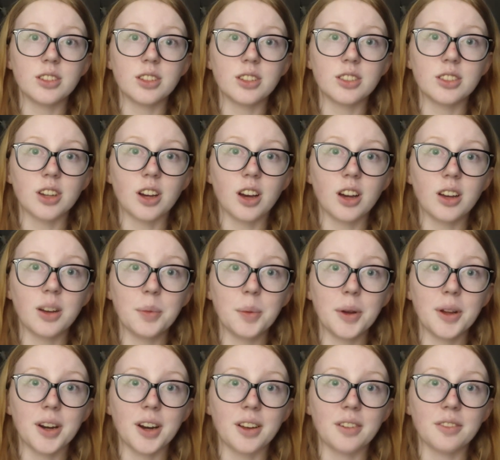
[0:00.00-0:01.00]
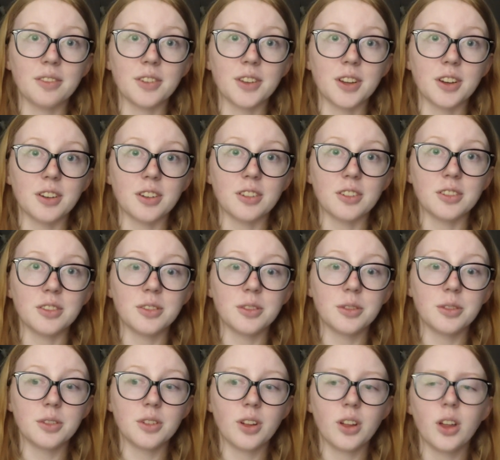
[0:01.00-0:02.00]
to talk about, I feel.
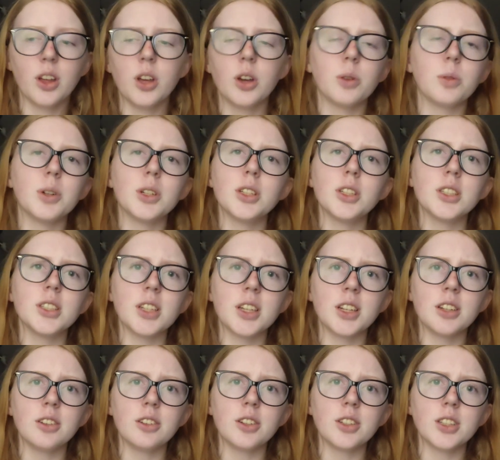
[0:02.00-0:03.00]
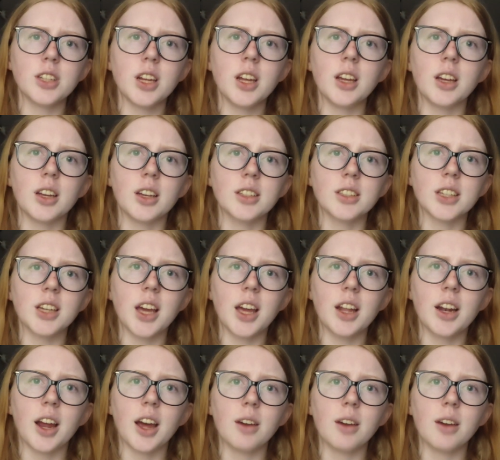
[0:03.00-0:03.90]
Which is interesting, because again,